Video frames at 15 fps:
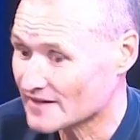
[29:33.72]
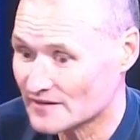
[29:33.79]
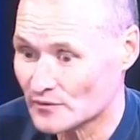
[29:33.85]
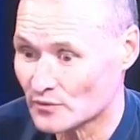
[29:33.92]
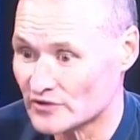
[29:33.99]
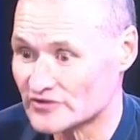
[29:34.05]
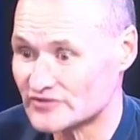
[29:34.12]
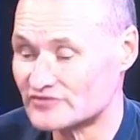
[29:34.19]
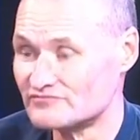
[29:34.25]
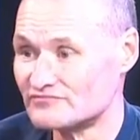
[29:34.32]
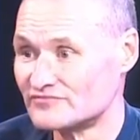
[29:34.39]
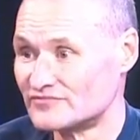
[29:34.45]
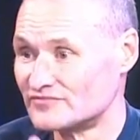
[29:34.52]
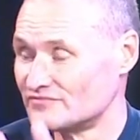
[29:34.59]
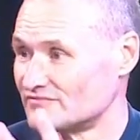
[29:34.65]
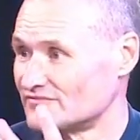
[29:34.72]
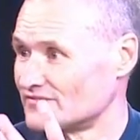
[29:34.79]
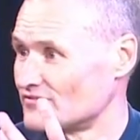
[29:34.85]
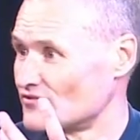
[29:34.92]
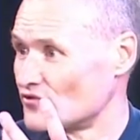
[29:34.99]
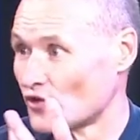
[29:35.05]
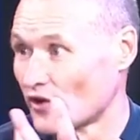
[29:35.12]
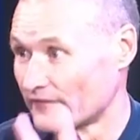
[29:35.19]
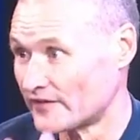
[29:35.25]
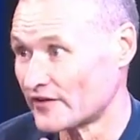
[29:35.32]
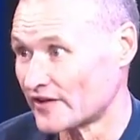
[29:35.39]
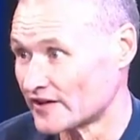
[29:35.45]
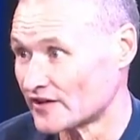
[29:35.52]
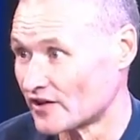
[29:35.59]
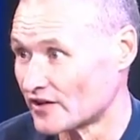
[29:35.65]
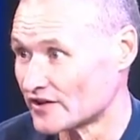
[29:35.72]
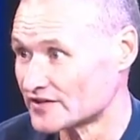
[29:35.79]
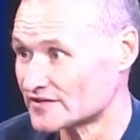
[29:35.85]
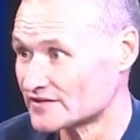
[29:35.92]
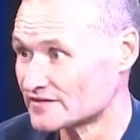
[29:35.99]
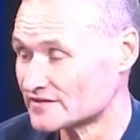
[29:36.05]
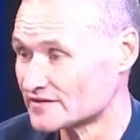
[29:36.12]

was not very nice.